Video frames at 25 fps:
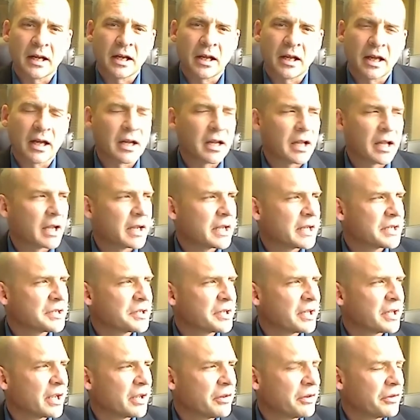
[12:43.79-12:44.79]
I guess
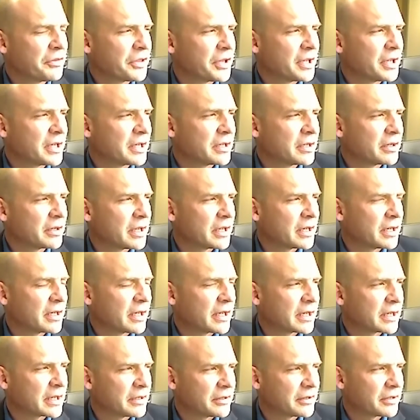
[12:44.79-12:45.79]
the other thing that I
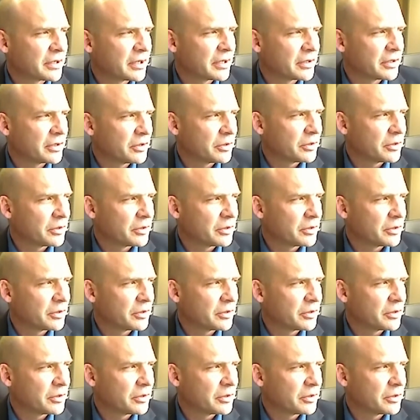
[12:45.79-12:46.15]
can tell you,